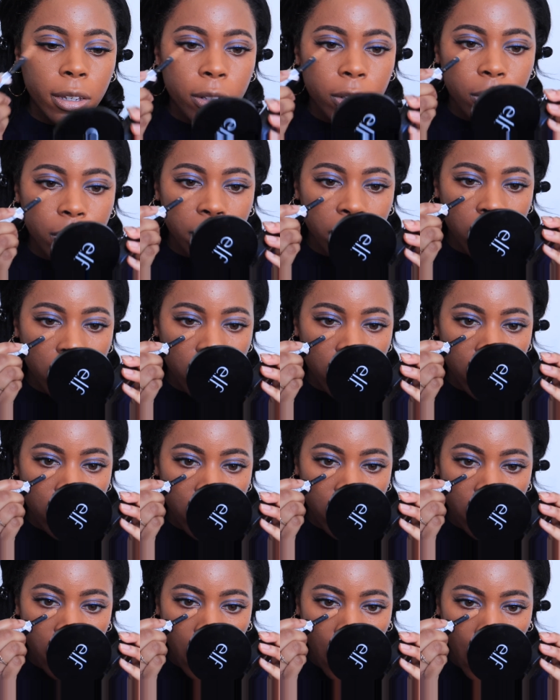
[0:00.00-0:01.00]
So I'm just
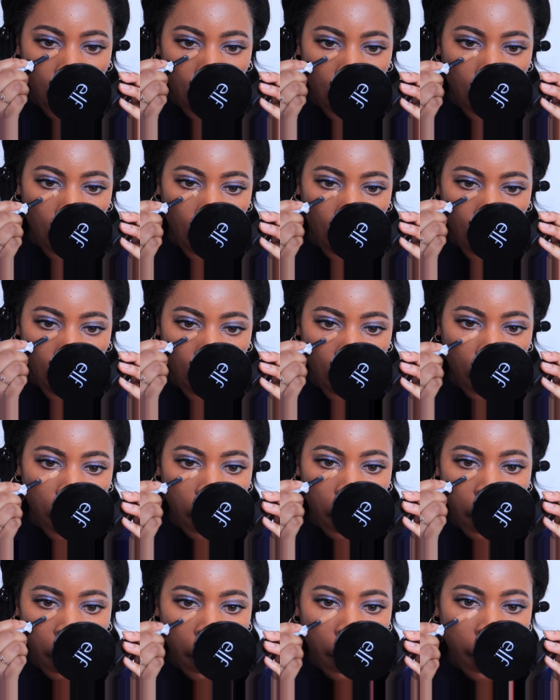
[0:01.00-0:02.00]
gonna
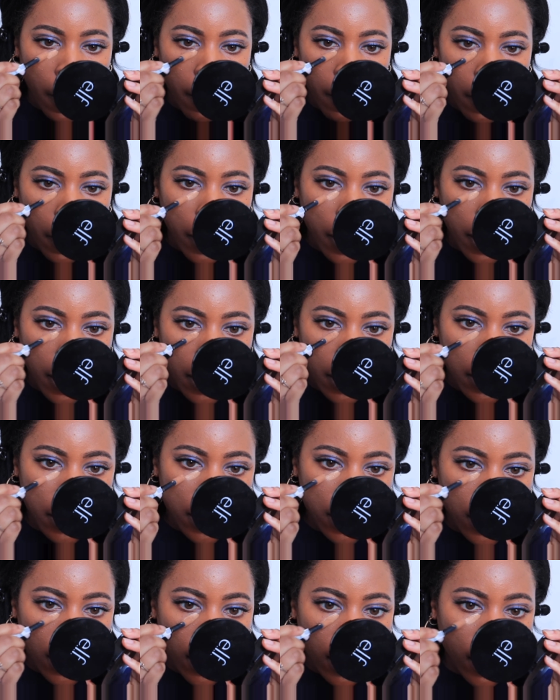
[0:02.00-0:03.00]

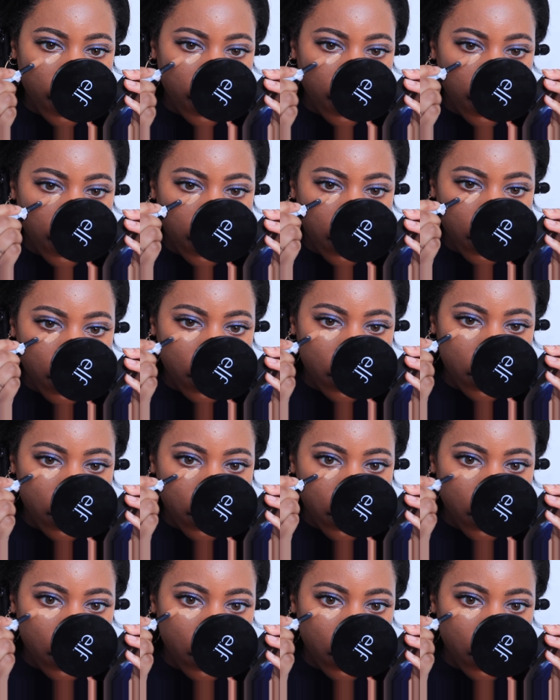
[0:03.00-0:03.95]
place that.